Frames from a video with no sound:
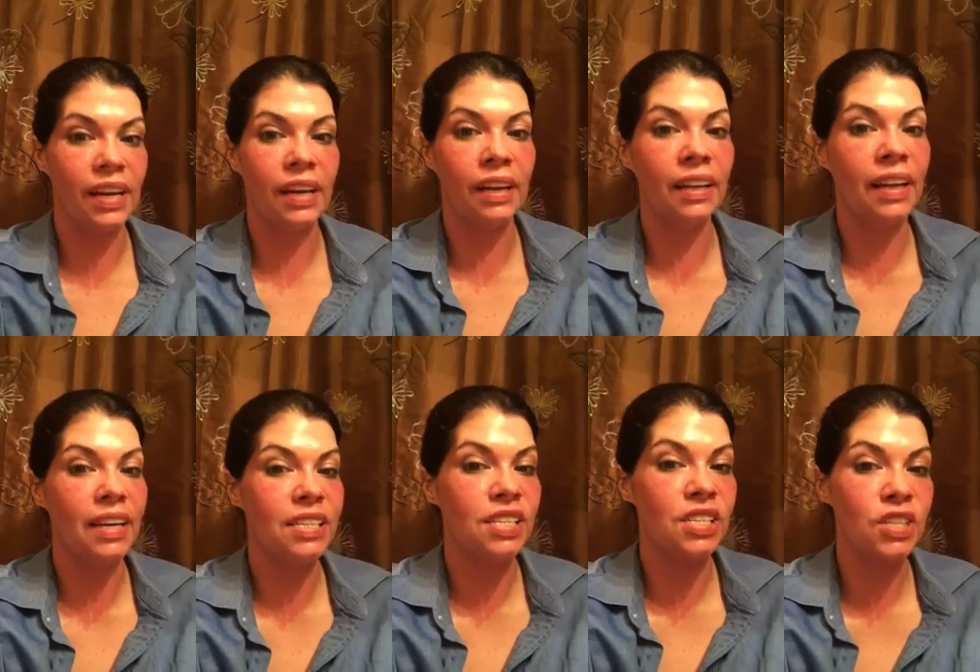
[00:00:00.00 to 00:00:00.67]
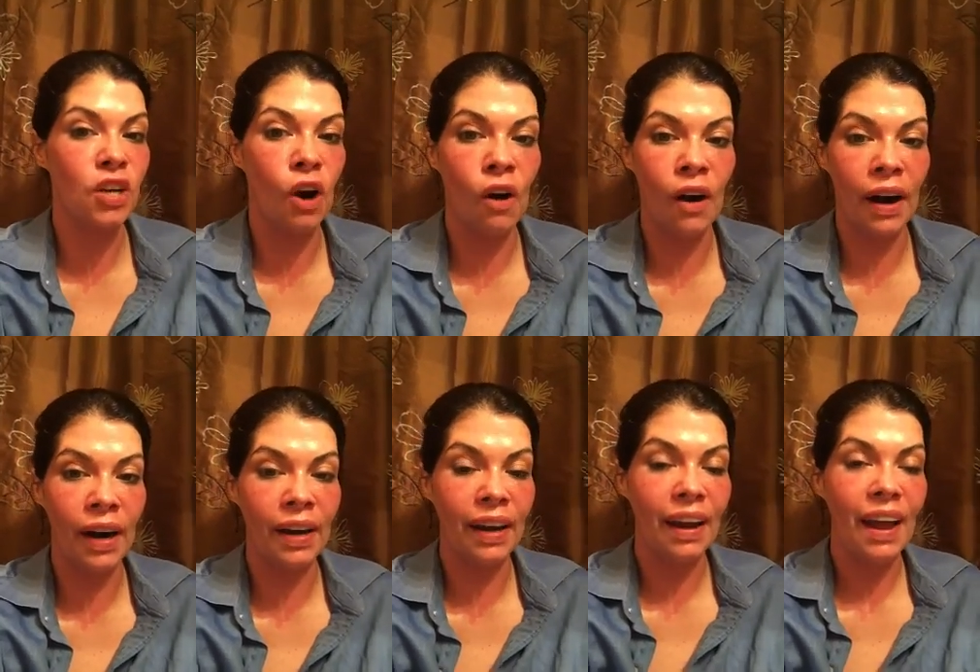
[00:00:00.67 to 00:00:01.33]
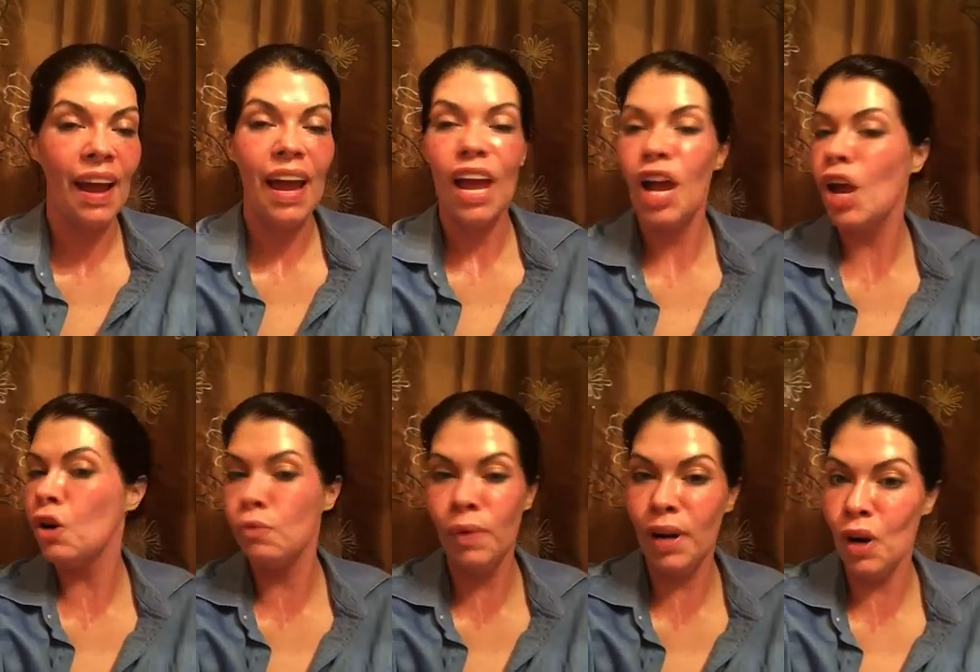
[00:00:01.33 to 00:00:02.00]
It could lead to scarring,
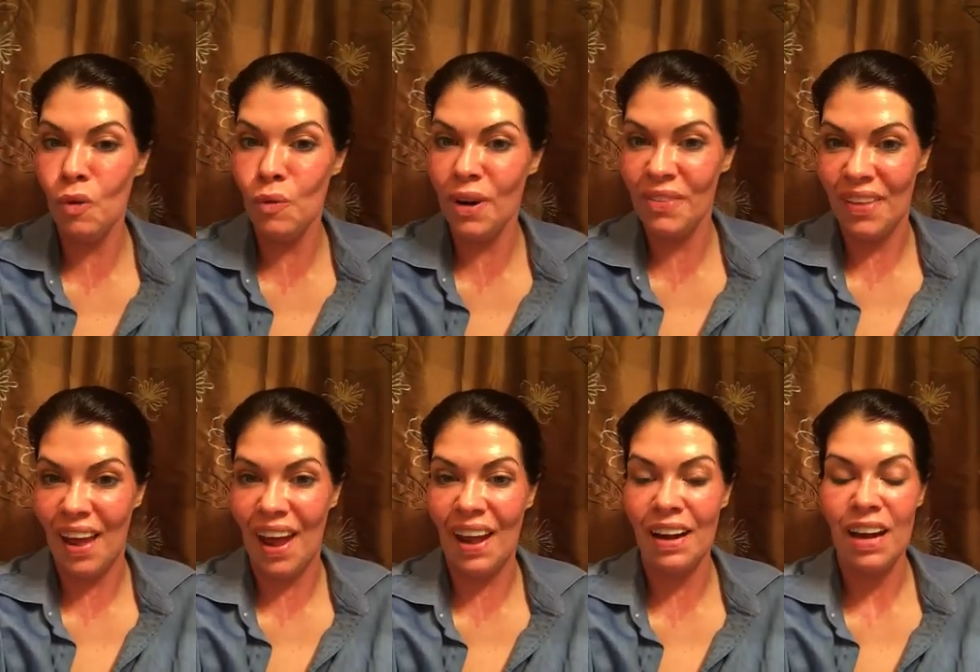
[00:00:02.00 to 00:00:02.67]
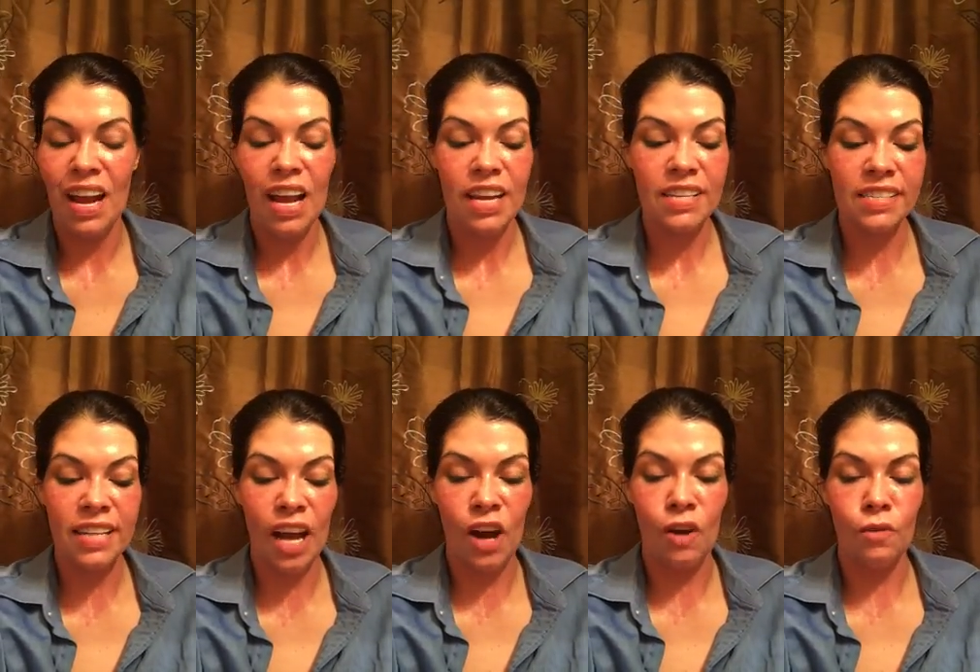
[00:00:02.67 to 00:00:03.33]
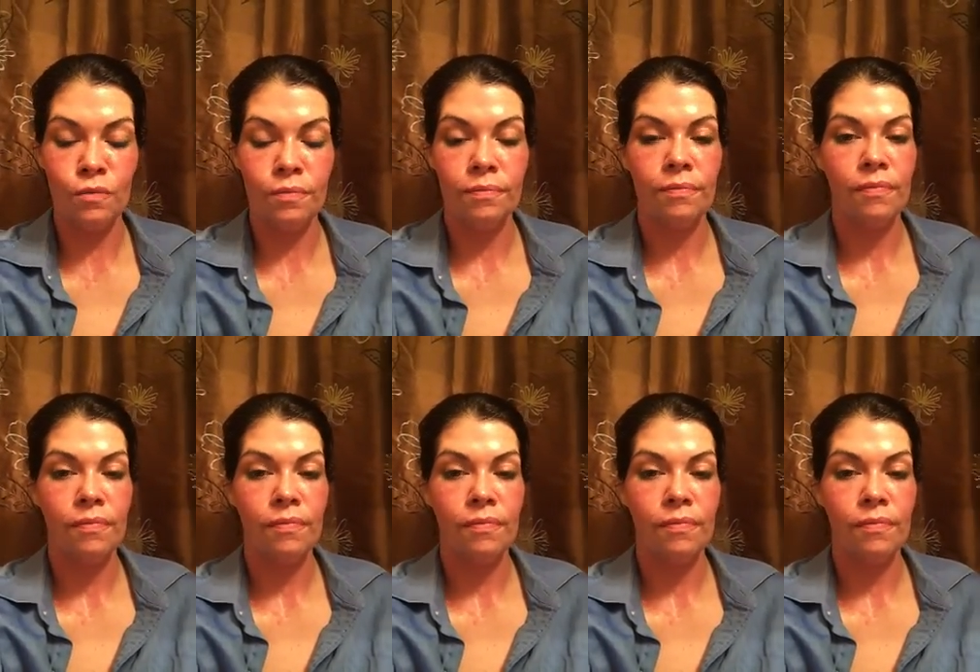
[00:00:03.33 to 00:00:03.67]
and we don't want that. So,